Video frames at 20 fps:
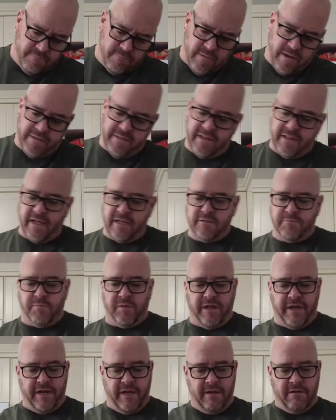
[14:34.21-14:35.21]
think that's
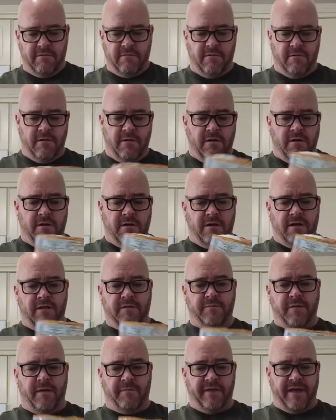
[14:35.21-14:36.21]
plenty. That's
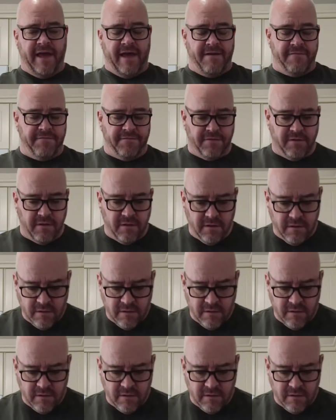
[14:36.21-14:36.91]
probably half the. How